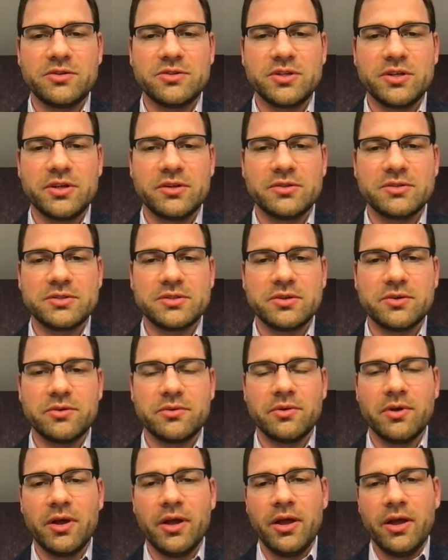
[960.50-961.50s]
genes.
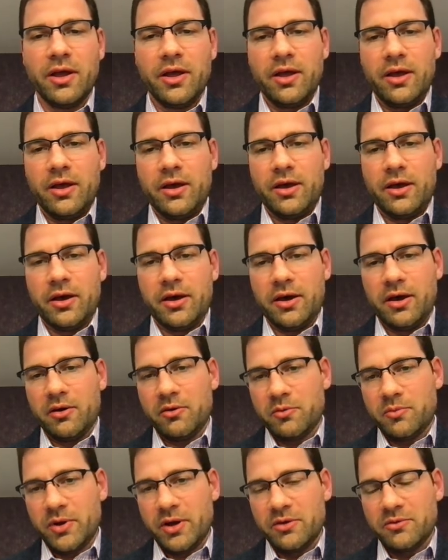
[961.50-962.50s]
So
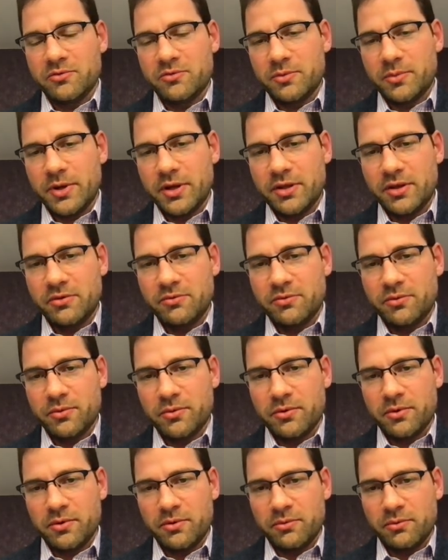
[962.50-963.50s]
our bioinformatic
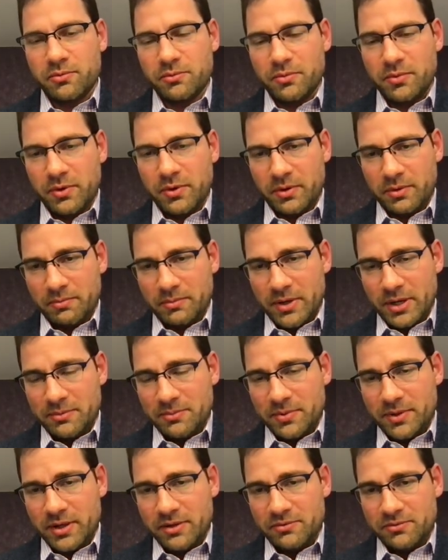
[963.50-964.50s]

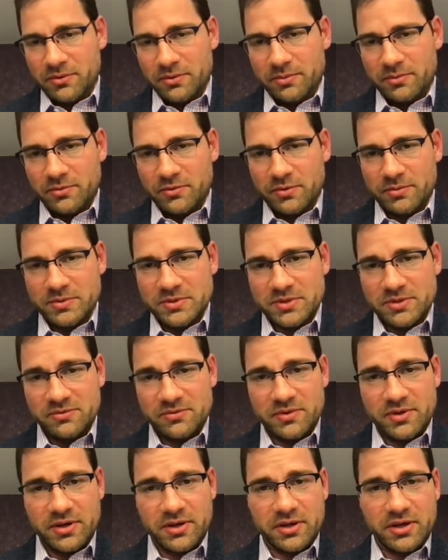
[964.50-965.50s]
pipeline from
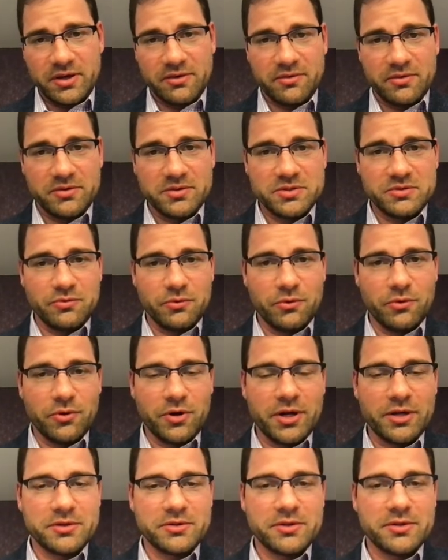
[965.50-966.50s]
SOPHiA covers
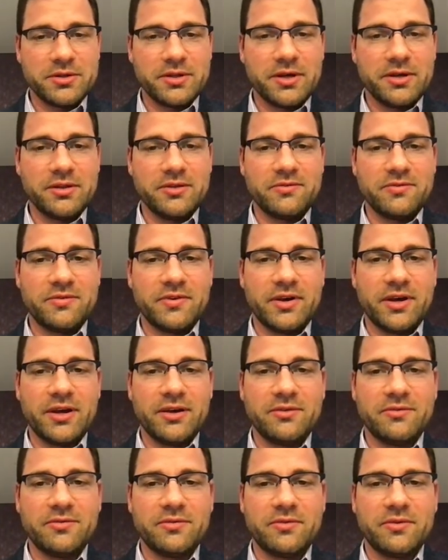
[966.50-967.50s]

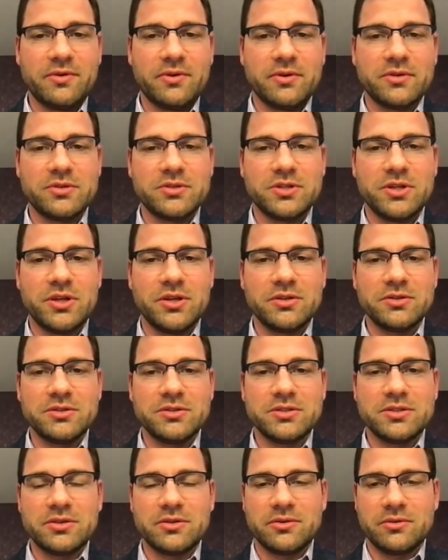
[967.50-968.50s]
495
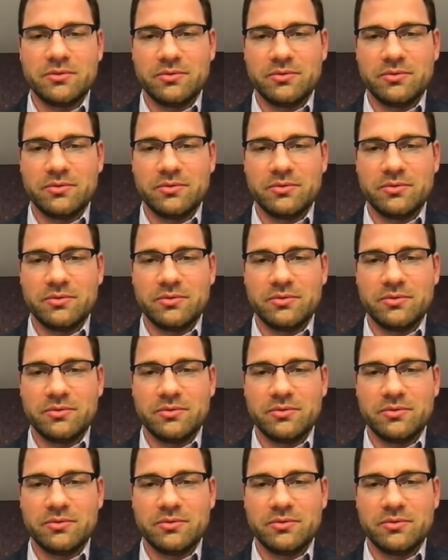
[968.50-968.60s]
genes